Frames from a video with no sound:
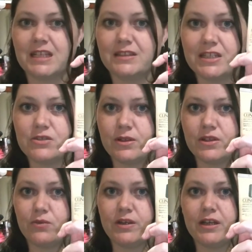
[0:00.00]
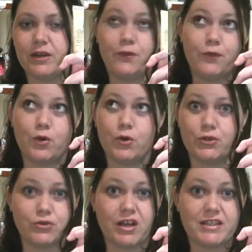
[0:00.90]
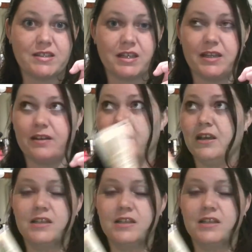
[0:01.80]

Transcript: This one's a winner for dry skin,